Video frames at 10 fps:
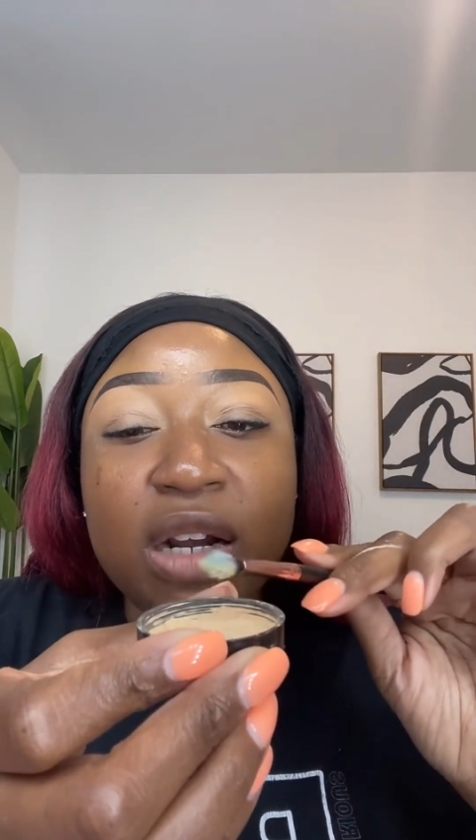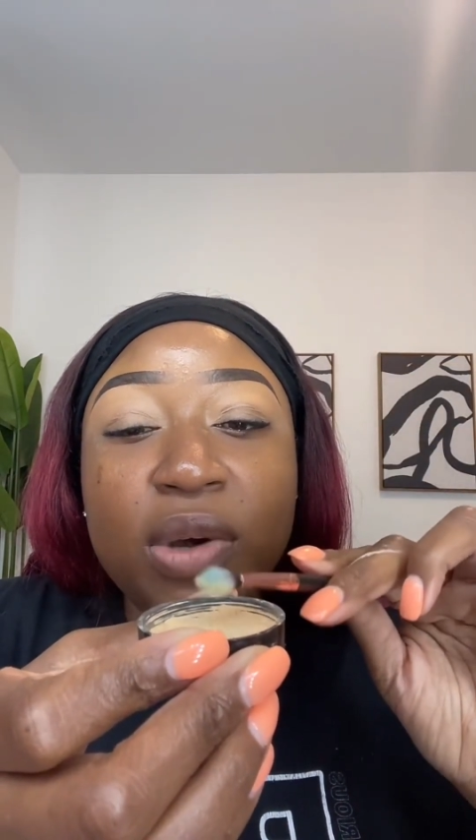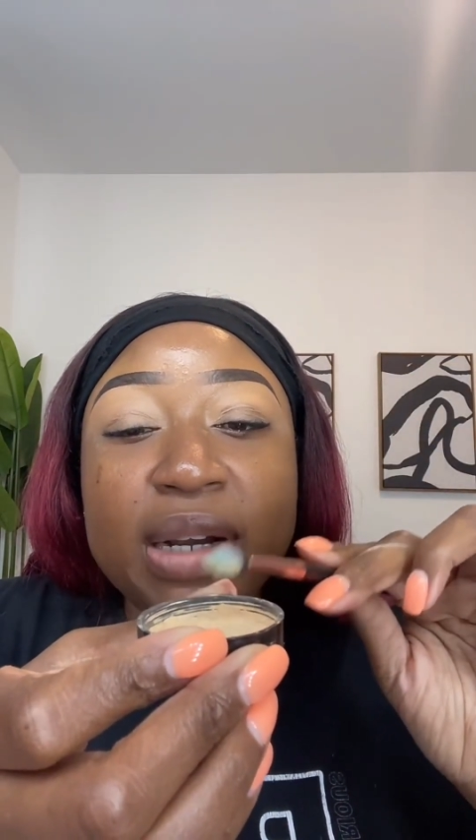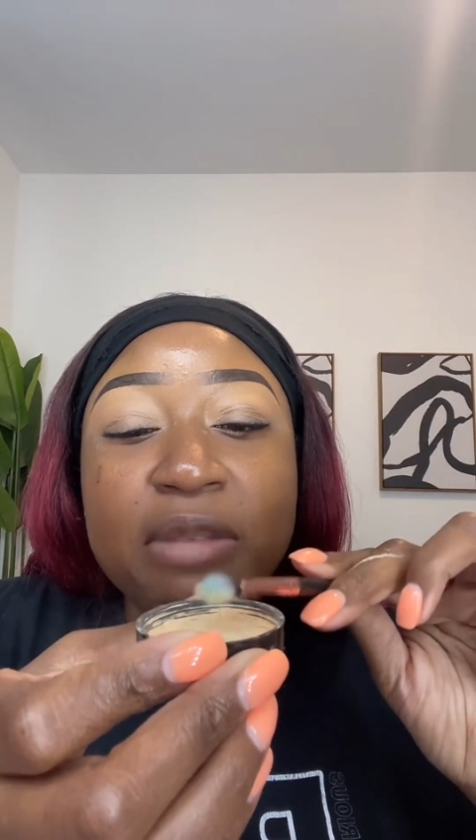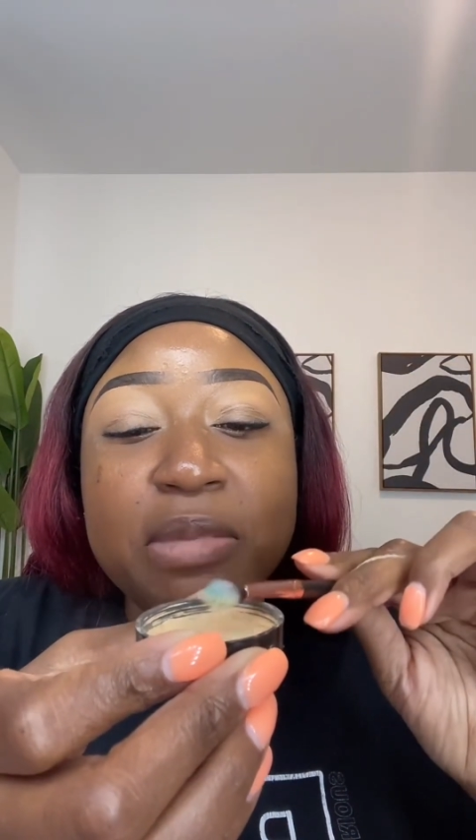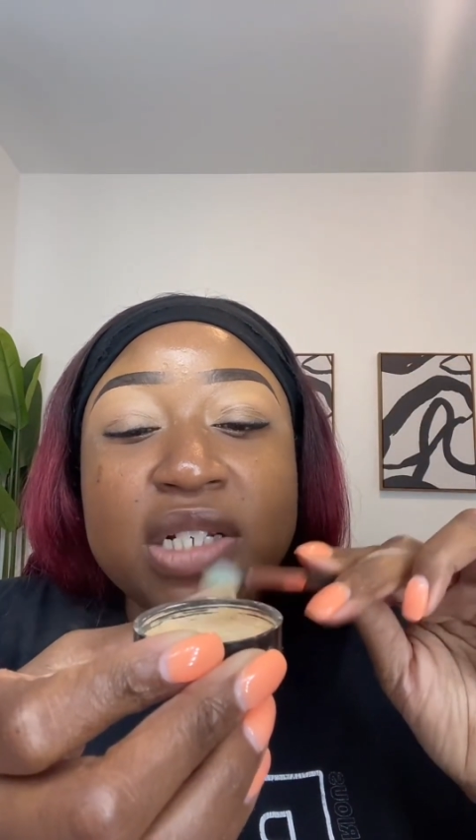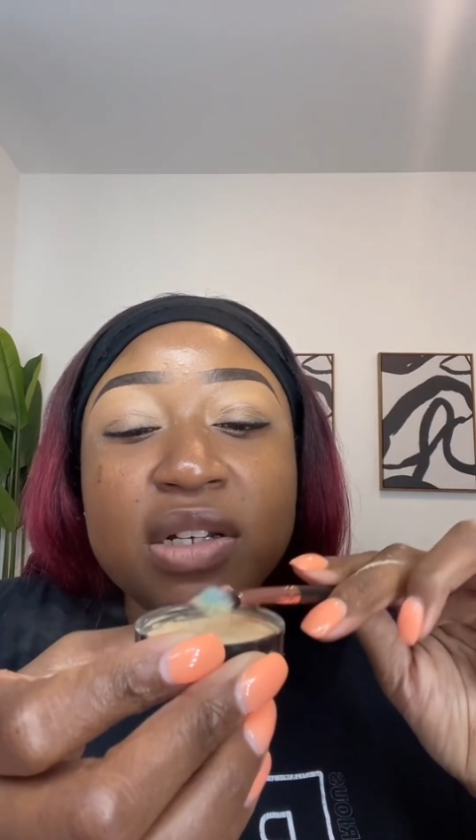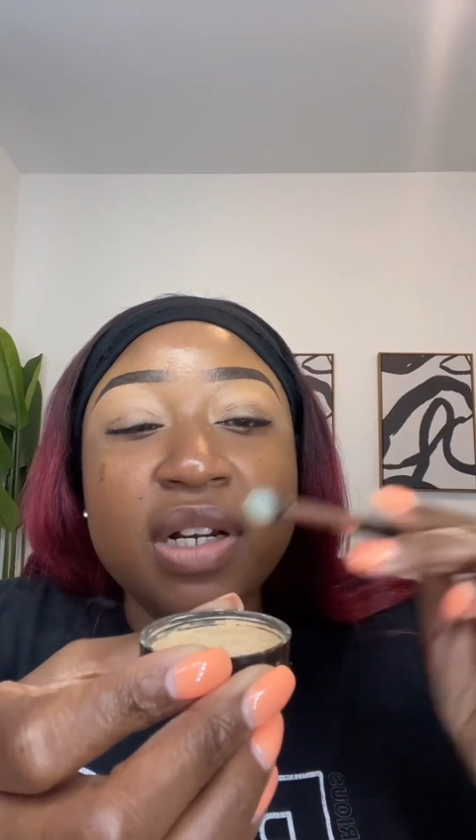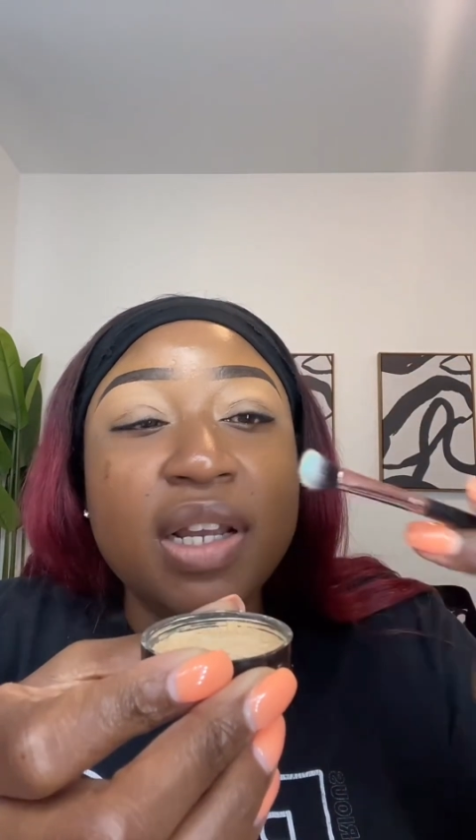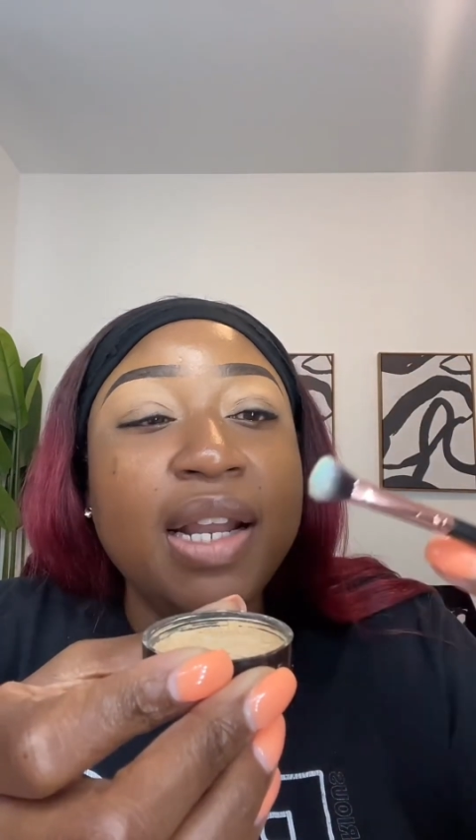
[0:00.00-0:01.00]
This is the
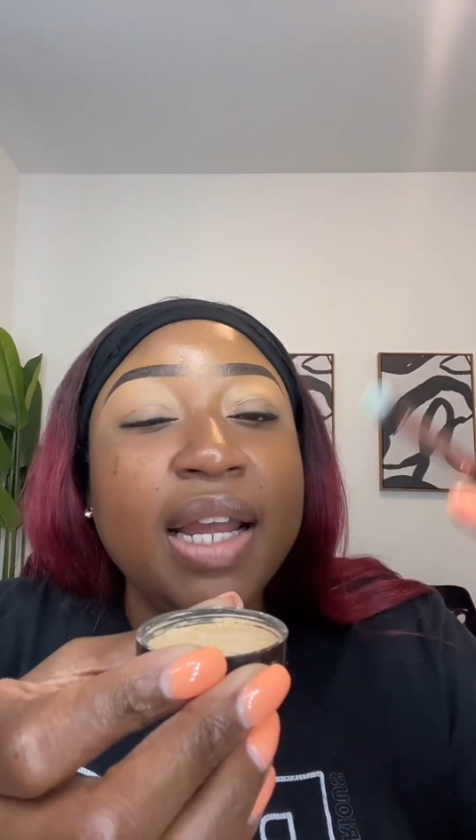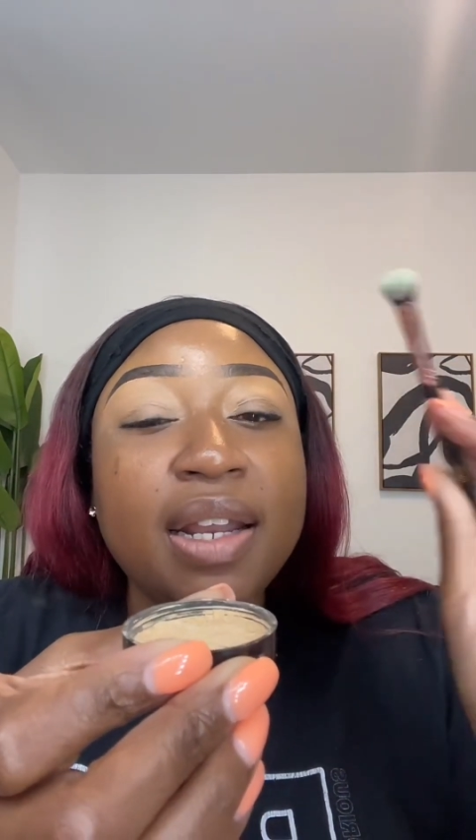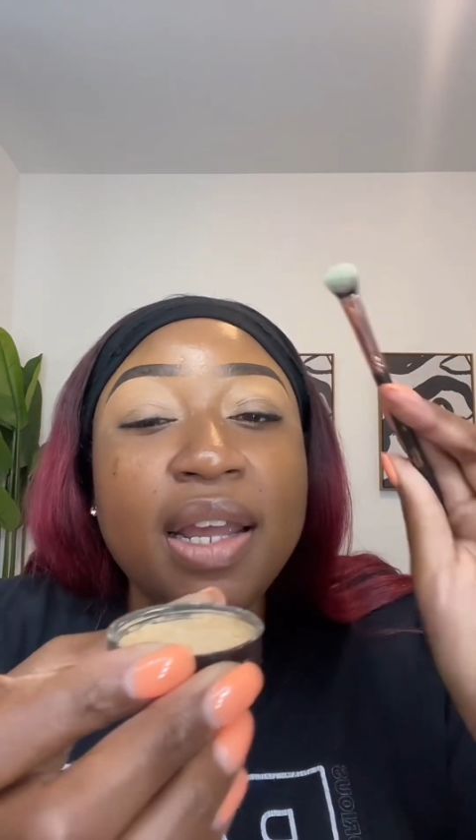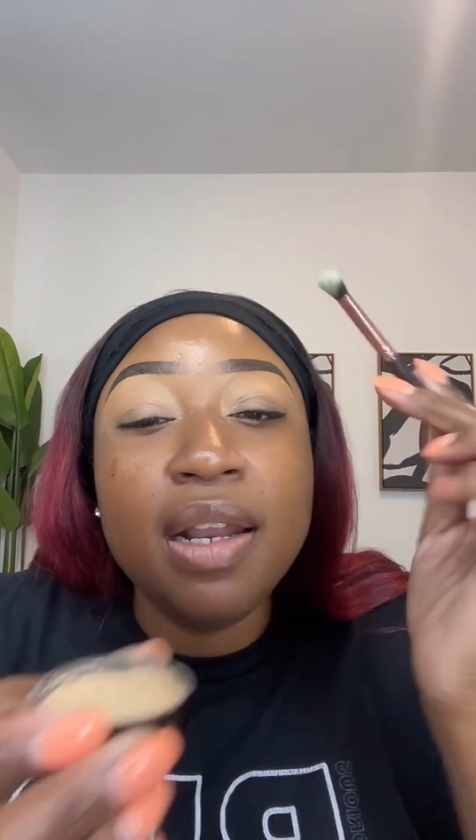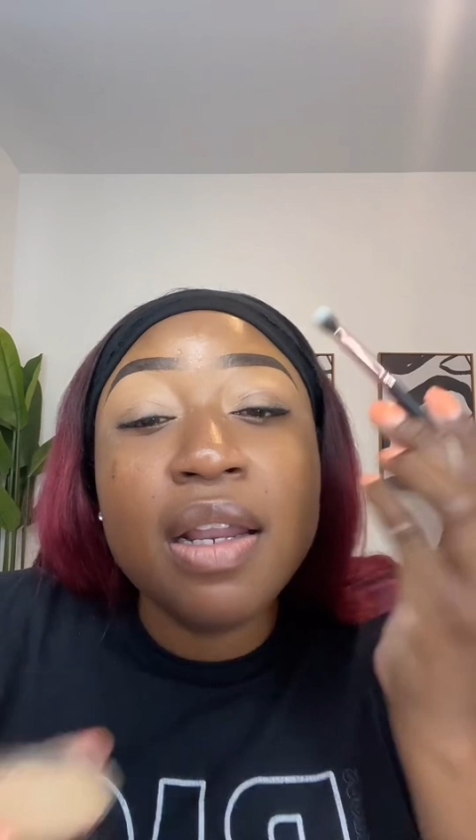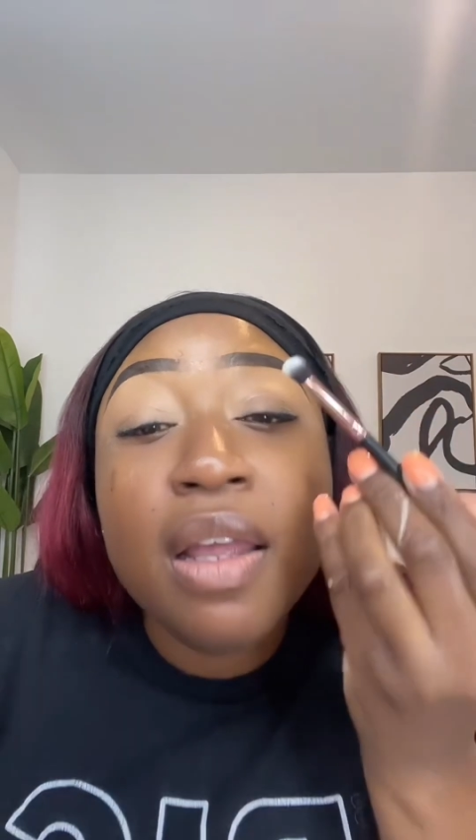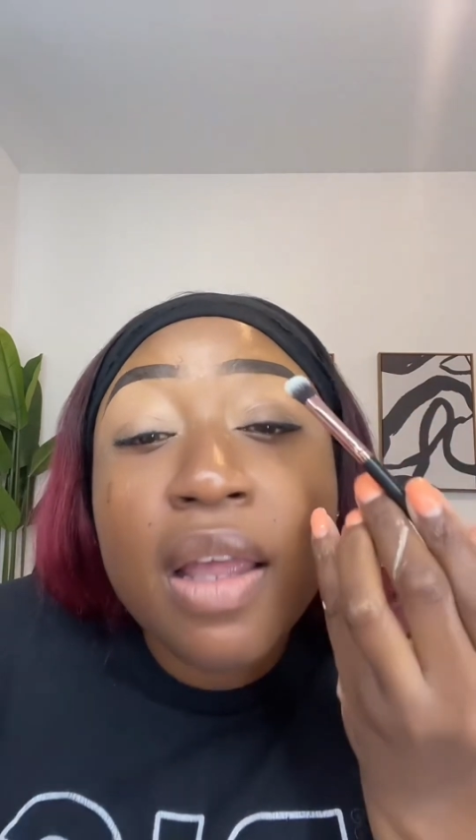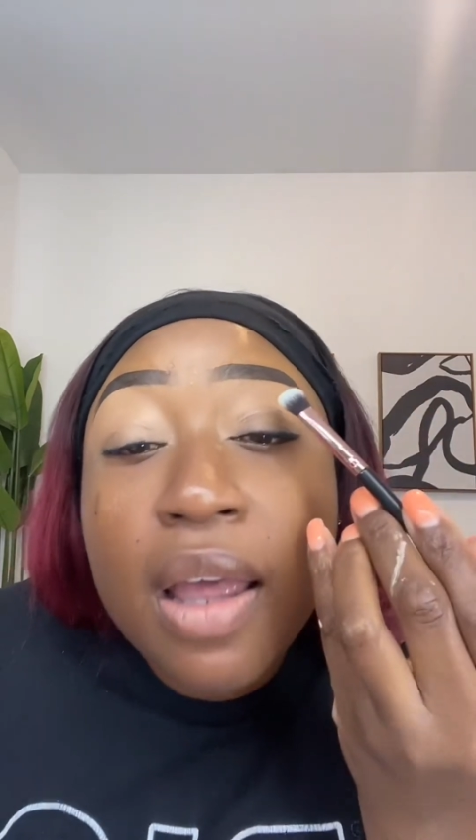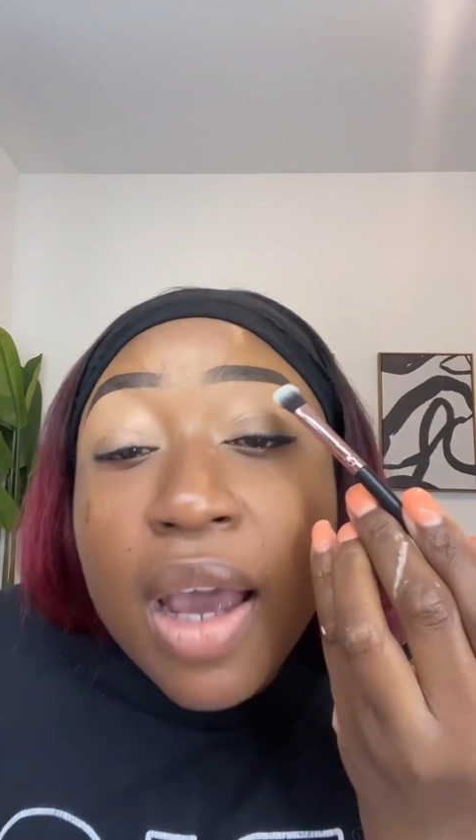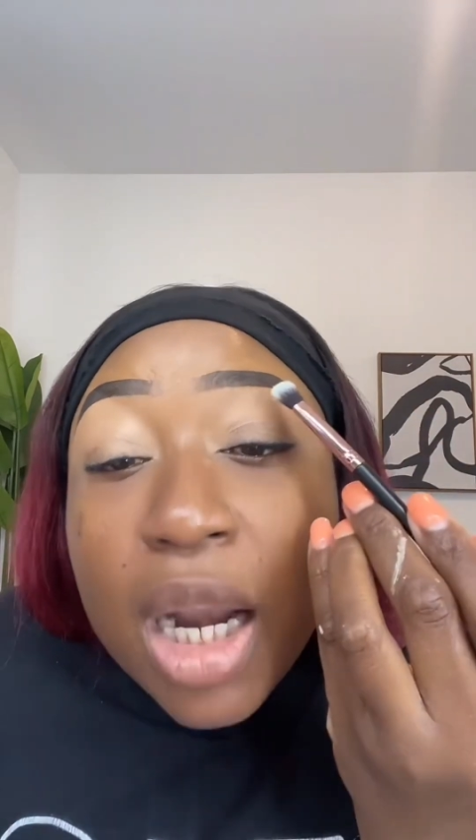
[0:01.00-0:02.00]
Mercier powder
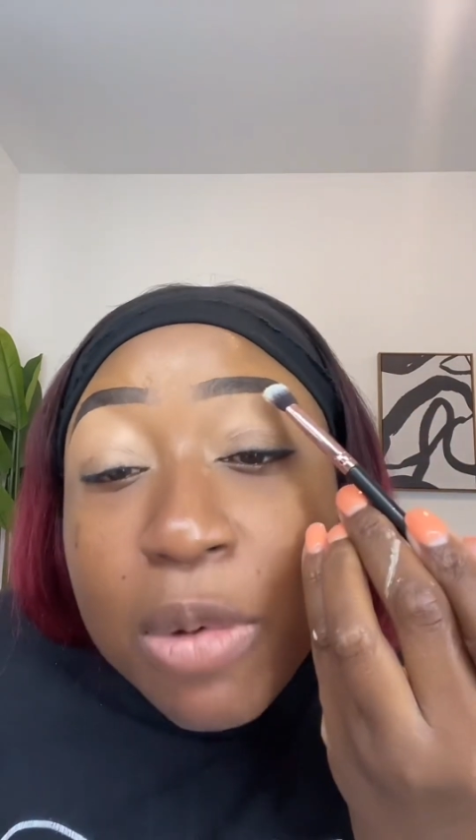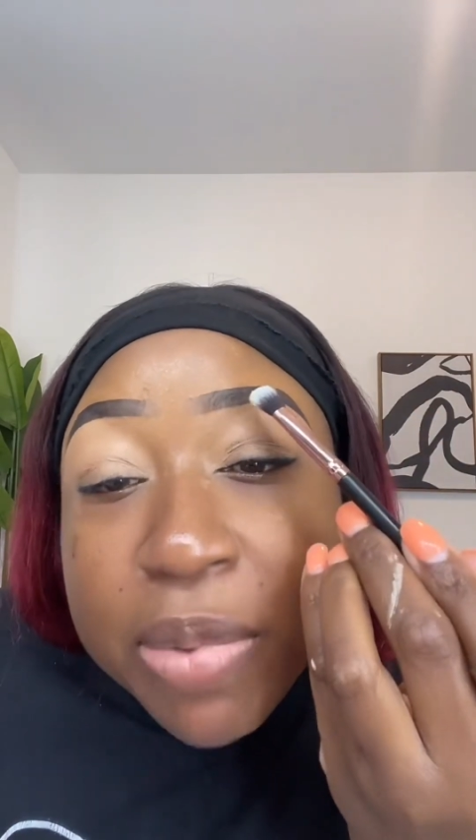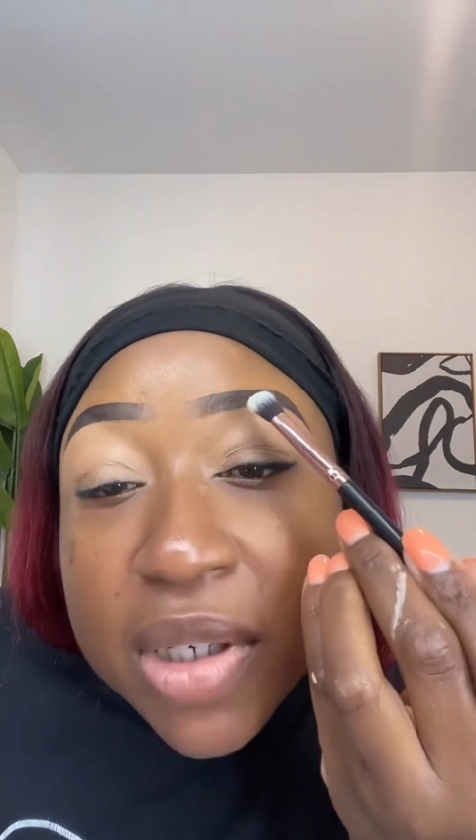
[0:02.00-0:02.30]
in